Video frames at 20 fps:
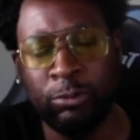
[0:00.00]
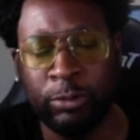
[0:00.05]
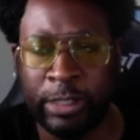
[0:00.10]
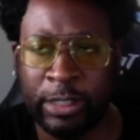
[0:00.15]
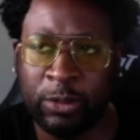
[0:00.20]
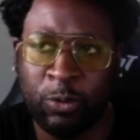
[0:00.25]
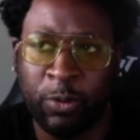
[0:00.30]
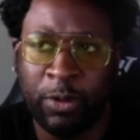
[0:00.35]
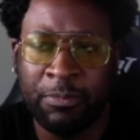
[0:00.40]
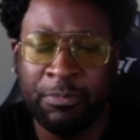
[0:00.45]

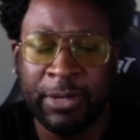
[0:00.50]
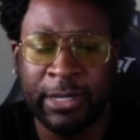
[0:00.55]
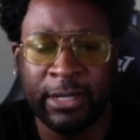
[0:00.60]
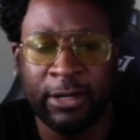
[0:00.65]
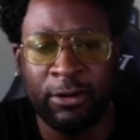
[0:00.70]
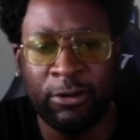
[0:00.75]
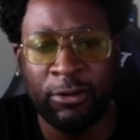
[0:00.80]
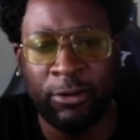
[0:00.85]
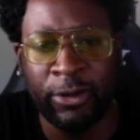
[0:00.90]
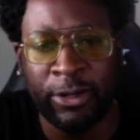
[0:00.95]
equipment
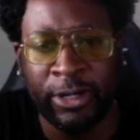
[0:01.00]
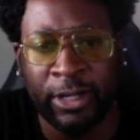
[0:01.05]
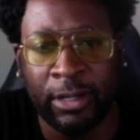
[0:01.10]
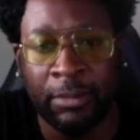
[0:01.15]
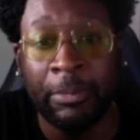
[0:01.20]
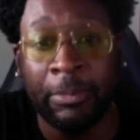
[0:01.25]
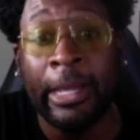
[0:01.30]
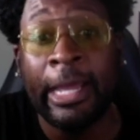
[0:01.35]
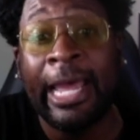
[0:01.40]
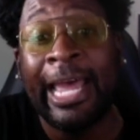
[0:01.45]
going
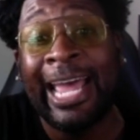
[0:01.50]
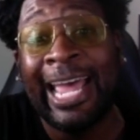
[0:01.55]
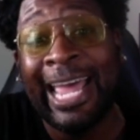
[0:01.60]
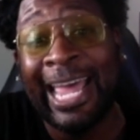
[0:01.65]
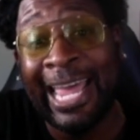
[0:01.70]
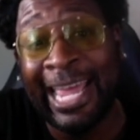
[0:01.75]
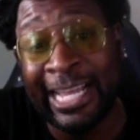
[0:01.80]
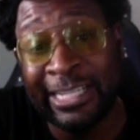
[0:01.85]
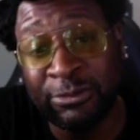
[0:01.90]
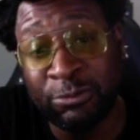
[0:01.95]
up
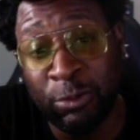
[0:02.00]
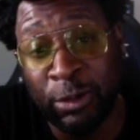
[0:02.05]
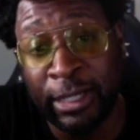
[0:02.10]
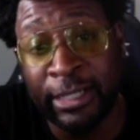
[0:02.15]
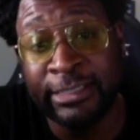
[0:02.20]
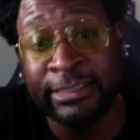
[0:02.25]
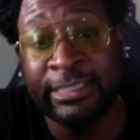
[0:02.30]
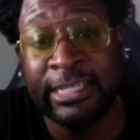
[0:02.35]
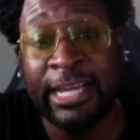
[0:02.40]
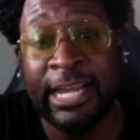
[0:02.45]
as well
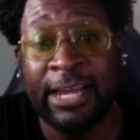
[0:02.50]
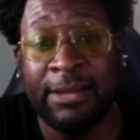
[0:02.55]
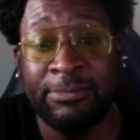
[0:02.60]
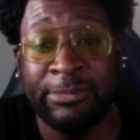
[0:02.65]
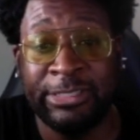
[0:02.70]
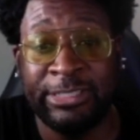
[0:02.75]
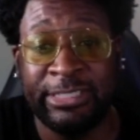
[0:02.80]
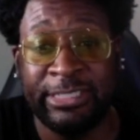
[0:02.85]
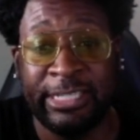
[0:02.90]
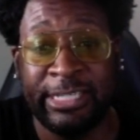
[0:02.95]
as common
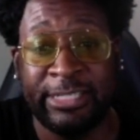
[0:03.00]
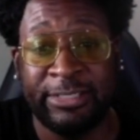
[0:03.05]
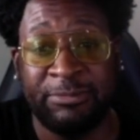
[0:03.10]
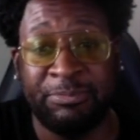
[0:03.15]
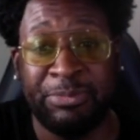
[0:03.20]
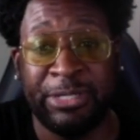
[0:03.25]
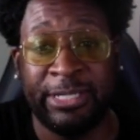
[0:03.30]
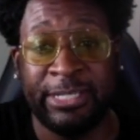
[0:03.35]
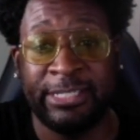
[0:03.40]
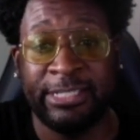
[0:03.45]
shares
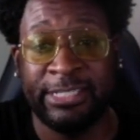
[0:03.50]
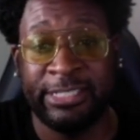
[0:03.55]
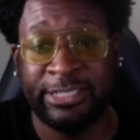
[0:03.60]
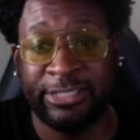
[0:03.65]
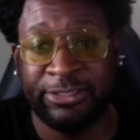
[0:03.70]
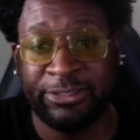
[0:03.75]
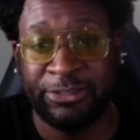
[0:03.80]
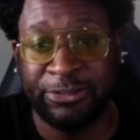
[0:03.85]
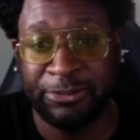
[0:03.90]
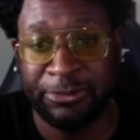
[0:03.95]
being
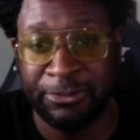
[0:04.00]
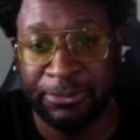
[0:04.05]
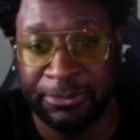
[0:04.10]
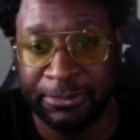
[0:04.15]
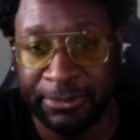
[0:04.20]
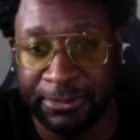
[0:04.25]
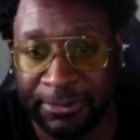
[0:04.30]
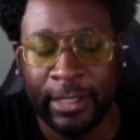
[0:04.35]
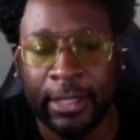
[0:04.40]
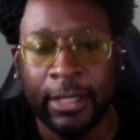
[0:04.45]
issued?
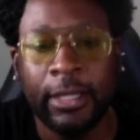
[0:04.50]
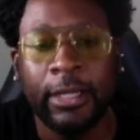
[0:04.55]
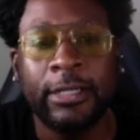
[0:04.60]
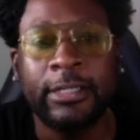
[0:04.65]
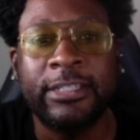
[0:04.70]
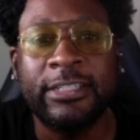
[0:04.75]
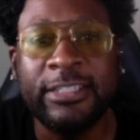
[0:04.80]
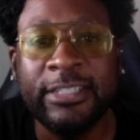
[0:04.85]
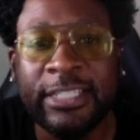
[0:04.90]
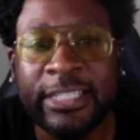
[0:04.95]

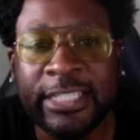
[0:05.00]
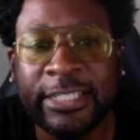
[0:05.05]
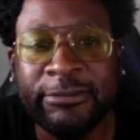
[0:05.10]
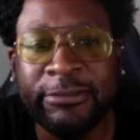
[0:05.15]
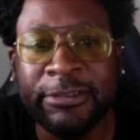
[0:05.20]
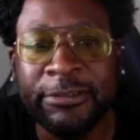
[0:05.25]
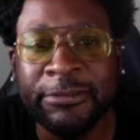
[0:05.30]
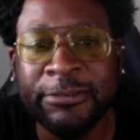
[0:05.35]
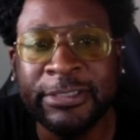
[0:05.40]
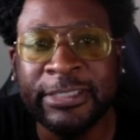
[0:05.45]
Clearly,
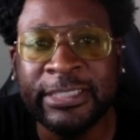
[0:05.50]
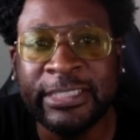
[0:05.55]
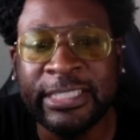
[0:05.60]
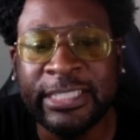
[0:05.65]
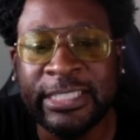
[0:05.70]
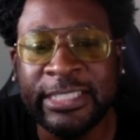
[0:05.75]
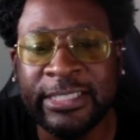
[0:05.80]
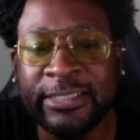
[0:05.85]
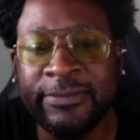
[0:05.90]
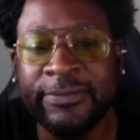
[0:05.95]
we
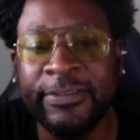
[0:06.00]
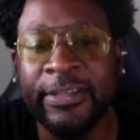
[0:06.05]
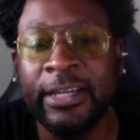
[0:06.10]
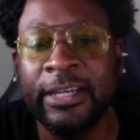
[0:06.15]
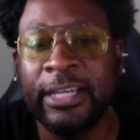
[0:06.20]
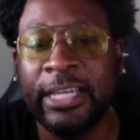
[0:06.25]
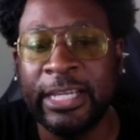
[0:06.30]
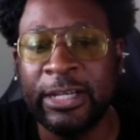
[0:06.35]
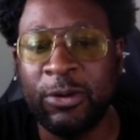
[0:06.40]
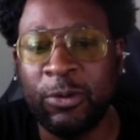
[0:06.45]
received
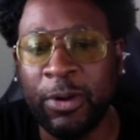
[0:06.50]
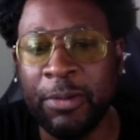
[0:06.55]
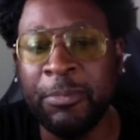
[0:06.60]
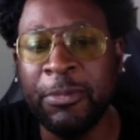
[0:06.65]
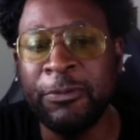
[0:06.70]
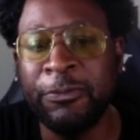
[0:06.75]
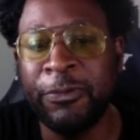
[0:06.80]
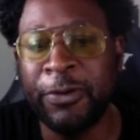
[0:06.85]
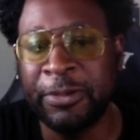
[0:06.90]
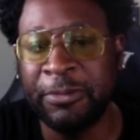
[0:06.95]

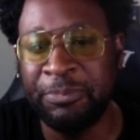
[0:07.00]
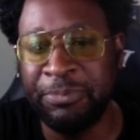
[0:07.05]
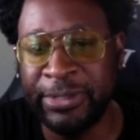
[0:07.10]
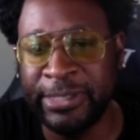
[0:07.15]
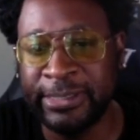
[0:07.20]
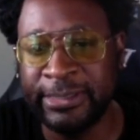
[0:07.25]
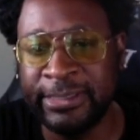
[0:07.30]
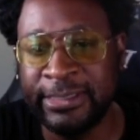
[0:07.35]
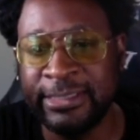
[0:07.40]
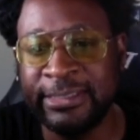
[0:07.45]
equipment for the
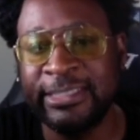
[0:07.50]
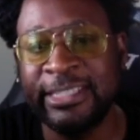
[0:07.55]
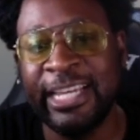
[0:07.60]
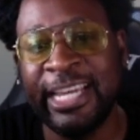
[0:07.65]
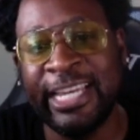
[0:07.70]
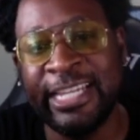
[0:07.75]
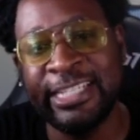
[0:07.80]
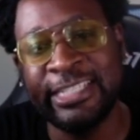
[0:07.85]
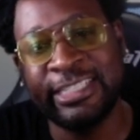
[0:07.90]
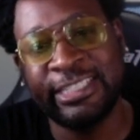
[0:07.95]
business
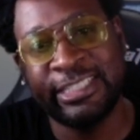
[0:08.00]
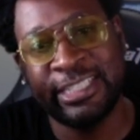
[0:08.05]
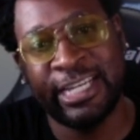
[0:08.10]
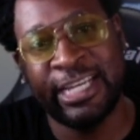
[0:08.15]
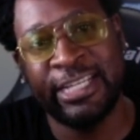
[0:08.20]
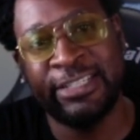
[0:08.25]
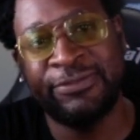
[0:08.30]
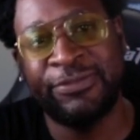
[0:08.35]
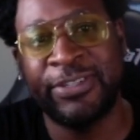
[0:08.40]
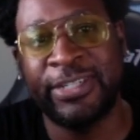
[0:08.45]
in
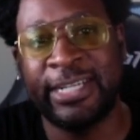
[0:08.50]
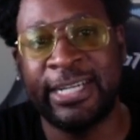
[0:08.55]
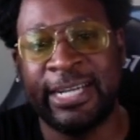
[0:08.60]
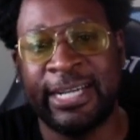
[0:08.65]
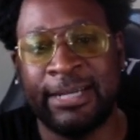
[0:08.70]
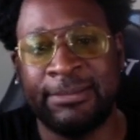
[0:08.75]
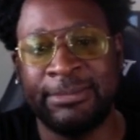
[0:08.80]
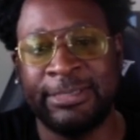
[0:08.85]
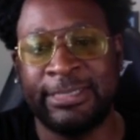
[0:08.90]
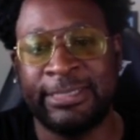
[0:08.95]
exchange for
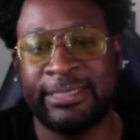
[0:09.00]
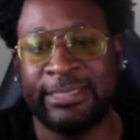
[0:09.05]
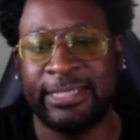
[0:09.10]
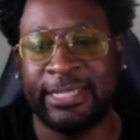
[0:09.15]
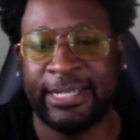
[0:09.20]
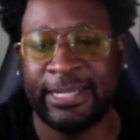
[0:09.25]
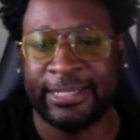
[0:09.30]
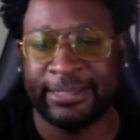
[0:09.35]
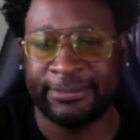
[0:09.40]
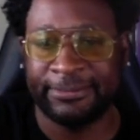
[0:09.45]
common
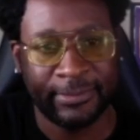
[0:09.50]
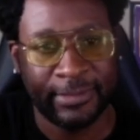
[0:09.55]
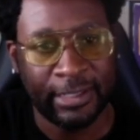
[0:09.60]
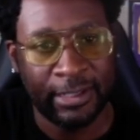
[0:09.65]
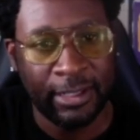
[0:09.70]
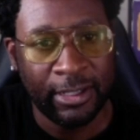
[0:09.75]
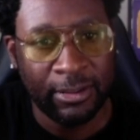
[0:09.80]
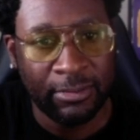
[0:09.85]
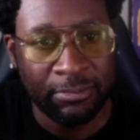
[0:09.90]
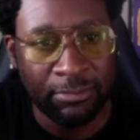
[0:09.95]
stock.
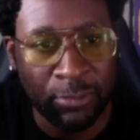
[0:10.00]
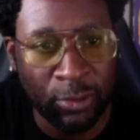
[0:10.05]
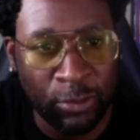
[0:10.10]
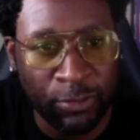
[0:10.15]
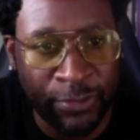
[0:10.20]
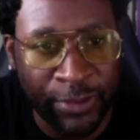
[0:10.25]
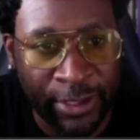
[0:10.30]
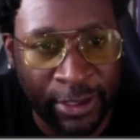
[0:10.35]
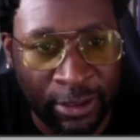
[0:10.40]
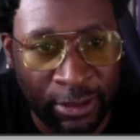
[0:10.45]

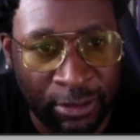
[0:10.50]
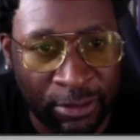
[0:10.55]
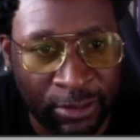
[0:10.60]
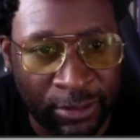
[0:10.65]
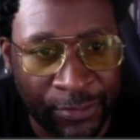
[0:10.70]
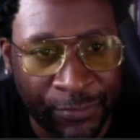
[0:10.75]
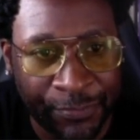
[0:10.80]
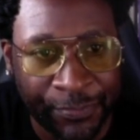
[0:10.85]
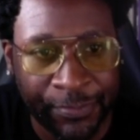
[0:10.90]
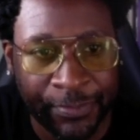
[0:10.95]
Moving
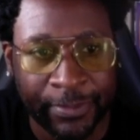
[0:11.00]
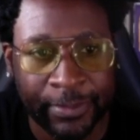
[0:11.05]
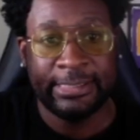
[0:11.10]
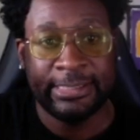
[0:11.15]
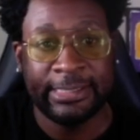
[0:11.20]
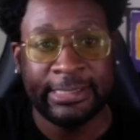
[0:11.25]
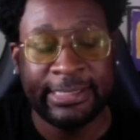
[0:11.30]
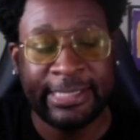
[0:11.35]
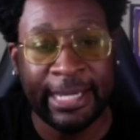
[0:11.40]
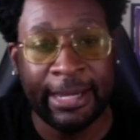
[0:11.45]
on.
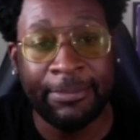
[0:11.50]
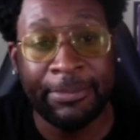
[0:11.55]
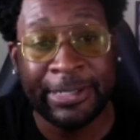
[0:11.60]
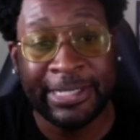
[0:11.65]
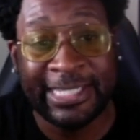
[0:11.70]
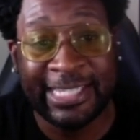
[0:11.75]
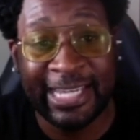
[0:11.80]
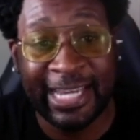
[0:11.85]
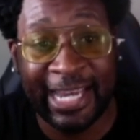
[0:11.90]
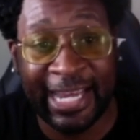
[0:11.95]

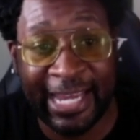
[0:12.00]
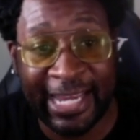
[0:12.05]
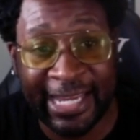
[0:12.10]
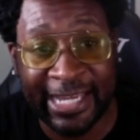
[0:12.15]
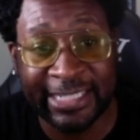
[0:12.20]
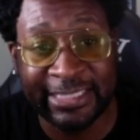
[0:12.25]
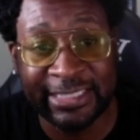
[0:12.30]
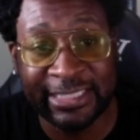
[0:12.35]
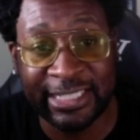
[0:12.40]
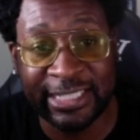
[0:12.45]
Debit
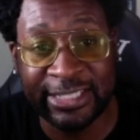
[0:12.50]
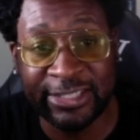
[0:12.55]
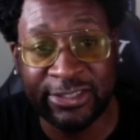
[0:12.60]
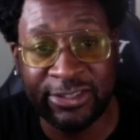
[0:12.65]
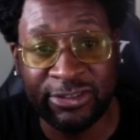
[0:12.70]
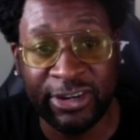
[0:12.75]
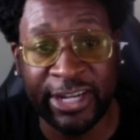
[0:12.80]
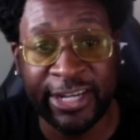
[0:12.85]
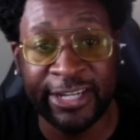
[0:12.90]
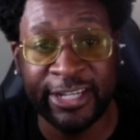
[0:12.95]
cash and
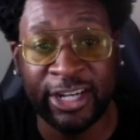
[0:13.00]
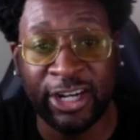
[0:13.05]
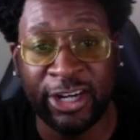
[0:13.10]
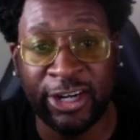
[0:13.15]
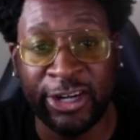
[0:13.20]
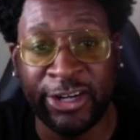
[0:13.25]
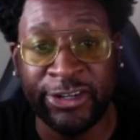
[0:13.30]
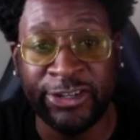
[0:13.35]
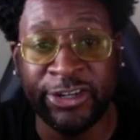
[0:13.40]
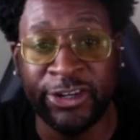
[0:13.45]
credit
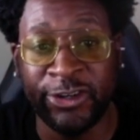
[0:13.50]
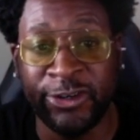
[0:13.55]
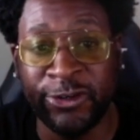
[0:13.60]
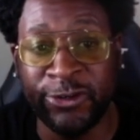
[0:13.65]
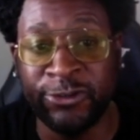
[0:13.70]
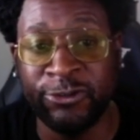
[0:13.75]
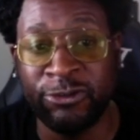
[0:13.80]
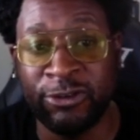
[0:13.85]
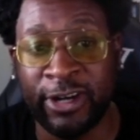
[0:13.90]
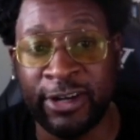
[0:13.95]

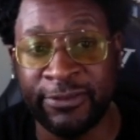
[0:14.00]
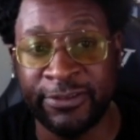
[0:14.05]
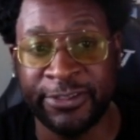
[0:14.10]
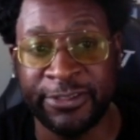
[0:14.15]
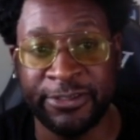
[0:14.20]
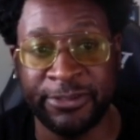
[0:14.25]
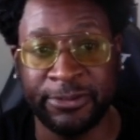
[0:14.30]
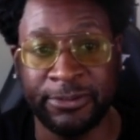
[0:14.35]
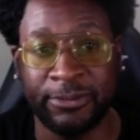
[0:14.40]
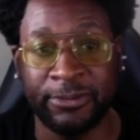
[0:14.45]
unearned
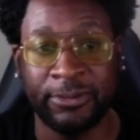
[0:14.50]
revenue.